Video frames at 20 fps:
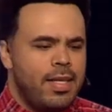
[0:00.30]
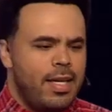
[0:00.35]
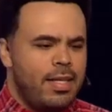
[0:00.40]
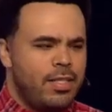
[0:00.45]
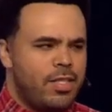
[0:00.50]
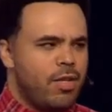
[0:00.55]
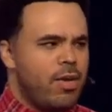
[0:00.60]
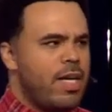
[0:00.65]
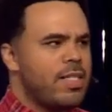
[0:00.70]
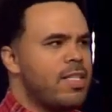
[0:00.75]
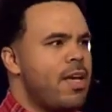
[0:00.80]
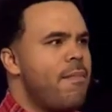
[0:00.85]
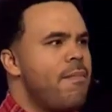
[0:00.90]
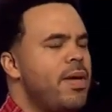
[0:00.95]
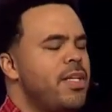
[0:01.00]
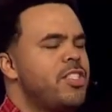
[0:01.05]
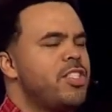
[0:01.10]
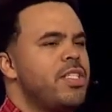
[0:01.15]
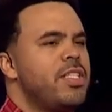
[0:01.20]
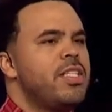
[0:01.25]
And so as I
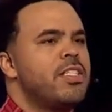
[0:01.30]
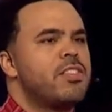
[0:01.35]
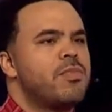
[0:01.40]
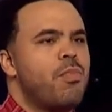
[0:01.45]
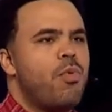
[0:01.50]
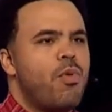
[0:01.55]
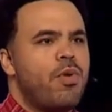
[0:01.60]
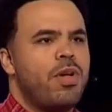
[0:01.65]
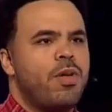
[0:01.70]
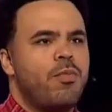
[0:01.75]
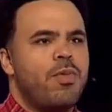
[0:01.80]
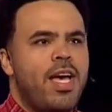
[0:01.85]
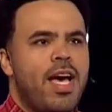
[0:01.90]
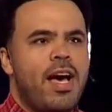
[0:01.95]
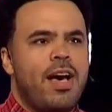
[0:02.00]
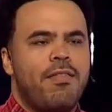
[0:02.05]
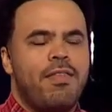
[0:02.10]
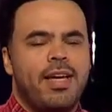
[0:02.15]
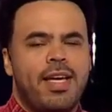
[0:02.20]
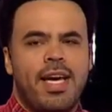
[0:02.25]
mentioned this morning, we
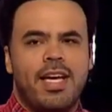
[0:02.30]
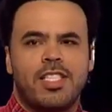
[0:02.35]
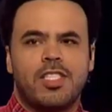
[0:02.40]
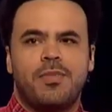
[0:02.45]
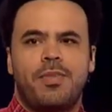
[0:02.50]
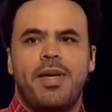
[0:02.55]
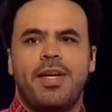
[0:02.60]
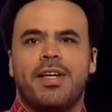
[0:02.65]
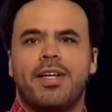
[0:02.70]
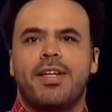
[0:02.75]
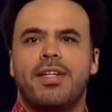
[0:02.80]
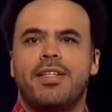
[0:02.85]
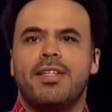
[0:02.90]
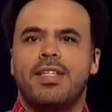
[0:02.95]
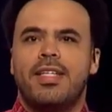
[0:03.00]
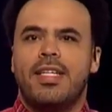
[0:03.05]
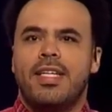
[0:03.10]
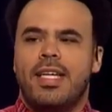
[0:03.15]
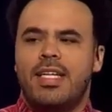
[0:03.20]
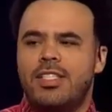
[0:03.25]
have a guest speaker.